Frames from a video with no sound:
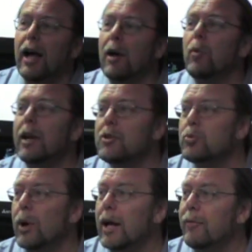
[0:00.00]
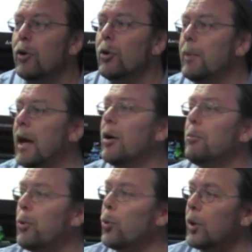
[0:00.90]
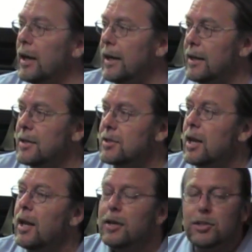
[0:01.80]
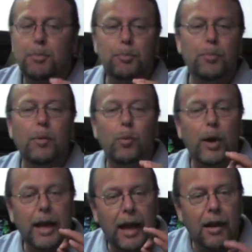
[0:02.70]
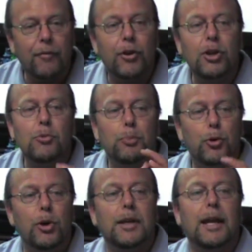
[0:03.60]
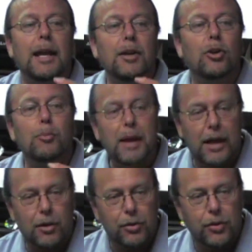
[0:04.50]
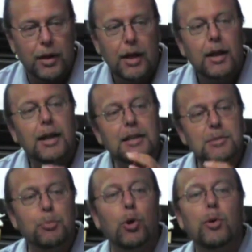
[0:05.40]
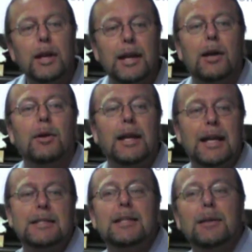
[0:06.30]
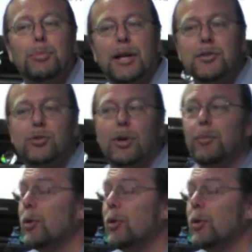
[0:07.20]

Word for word: I want to drive home how important it is to whatever you put in your mouth gets broken down and gets in the bloodstream.